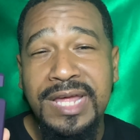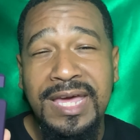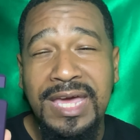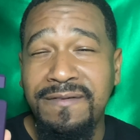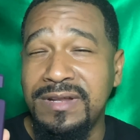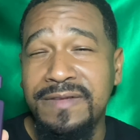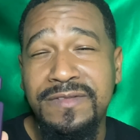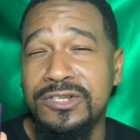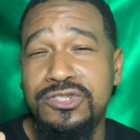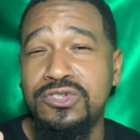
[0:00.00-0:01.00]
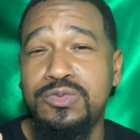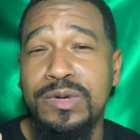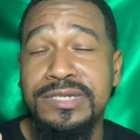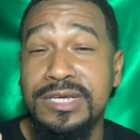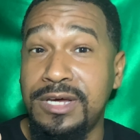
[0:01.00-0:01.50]
even if the juice
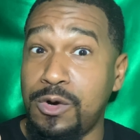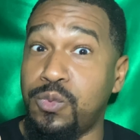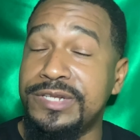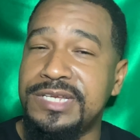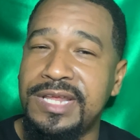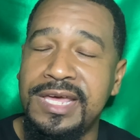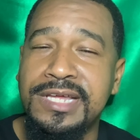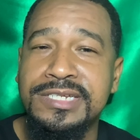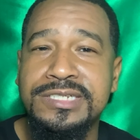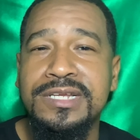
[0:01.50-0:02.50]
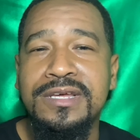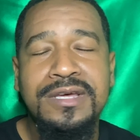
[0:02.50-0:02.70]
wasn't good, which it is,